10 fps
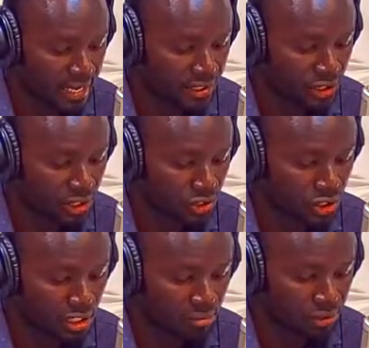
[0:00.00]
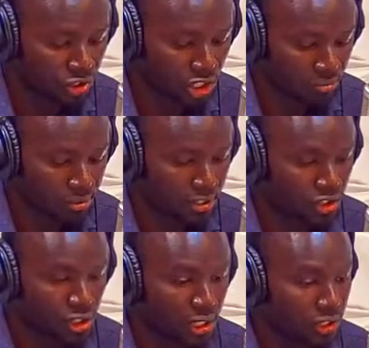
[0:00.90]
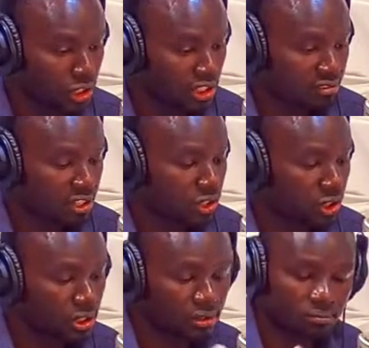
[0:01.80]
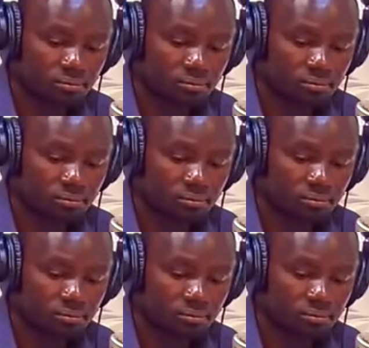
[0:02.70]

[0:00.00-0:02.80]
assess the damage, and prioritize intervention.